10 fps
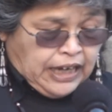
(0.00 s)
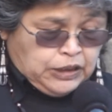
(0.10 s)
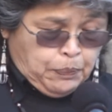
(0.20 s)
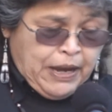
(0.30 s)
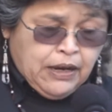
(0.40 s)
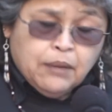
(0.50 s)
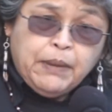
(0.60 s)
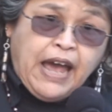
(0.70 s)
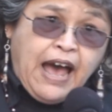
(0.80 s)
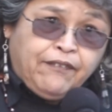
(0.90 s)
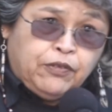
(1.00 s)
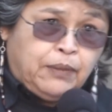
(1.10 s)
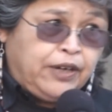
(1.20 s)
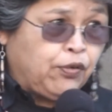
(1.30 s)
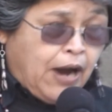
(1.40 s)
I speak on behalf of
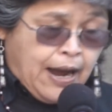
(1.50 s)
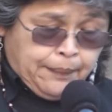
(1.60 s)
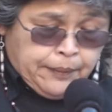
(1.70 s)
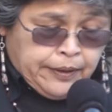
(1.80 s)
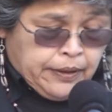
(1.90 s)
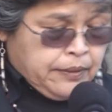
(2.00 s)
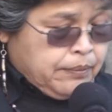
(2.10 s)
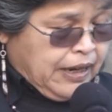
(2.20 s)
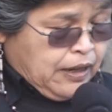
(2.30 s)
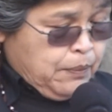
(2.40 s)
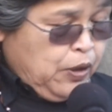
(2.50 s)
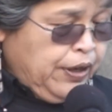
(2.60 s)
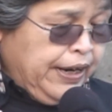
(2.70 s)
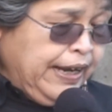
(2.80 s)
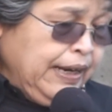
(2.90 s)
my tribe, my
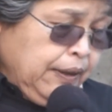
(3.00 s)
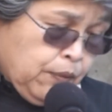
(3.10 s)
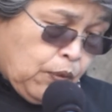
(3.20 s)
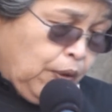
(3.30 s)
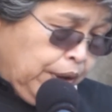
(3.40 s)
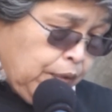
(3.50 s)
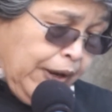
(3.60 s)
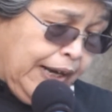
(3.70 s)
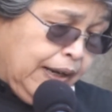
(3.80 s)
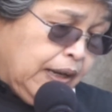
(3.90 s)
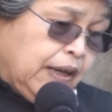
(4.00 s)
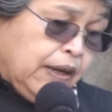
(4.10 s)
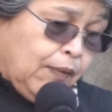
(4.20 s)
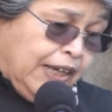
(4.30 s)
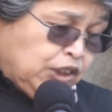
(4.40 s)
community, Roaring Creek,
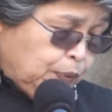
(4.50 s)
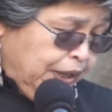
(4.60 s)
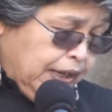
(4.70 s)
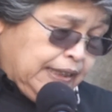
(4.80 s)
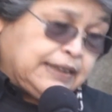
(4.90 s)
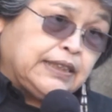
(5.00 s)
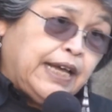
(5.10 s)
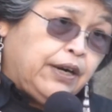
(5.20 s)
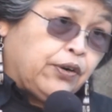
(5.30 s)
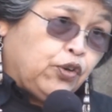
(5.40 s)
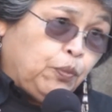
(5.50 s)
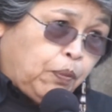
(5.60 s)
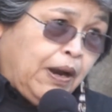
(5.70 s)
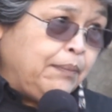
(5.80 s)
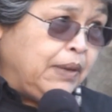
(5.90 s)
Rancheria, in this letter to
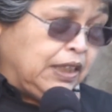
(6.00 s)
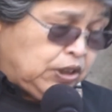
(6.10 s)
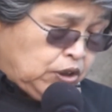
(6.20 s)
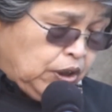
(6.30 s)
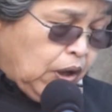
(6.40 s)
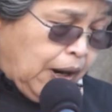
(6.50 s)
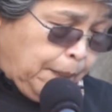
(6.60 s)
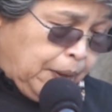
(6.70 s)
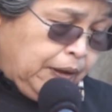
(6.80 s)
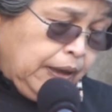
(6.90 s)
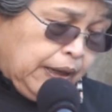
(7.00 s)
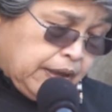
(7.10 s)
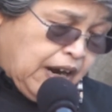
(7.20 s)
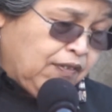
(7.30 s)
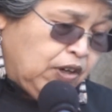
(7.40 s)
Prime Minister Harper,
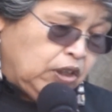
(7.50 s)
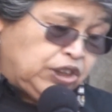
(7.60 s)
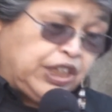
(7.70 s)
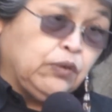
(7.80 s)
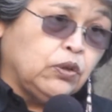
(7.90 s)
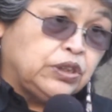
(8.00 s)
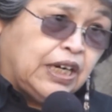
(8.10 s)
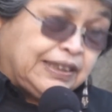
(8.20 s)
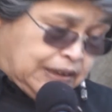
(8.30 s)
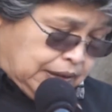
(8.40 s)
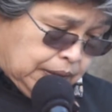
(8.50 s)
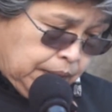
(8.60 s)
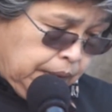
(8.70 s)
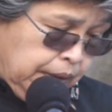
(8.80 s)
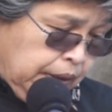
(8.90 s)
Governor General Johnson.